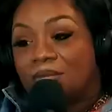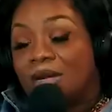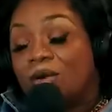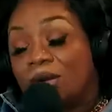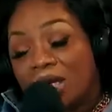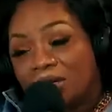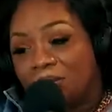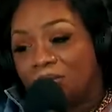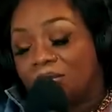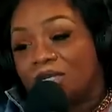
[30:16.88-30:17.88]
My grand. I
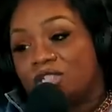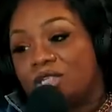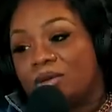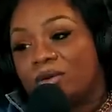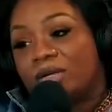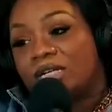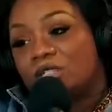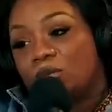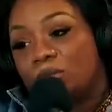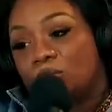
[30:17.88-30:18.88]
didn't bootleg shit. My granddad
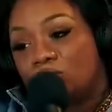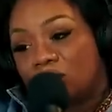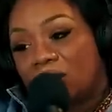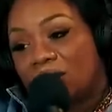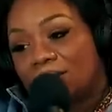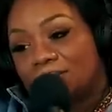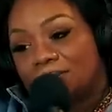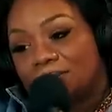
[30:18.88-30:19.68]
sold moonshine